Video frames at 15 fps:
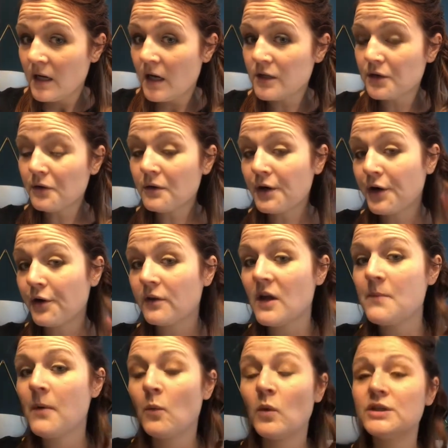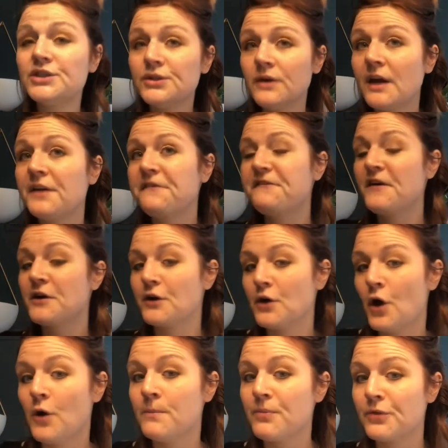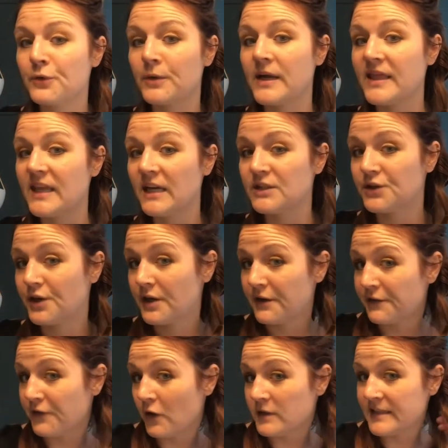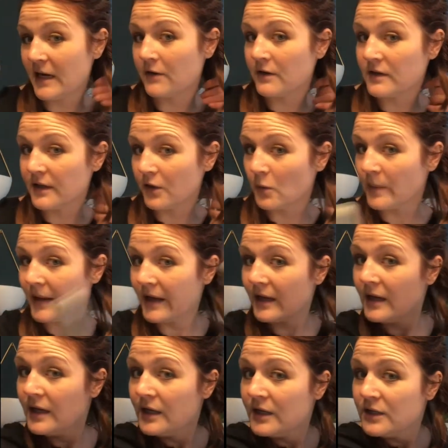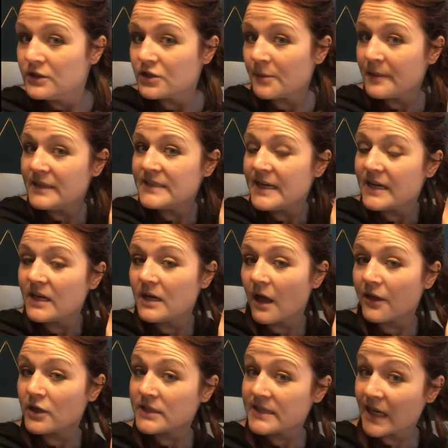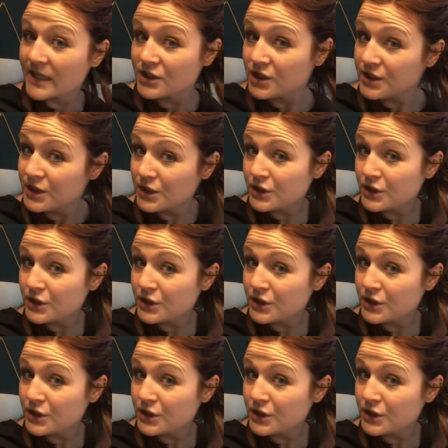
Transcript: curly, but once you kind of finger comb through it, things are going to fall down a little bit. So I'm going to take another section to show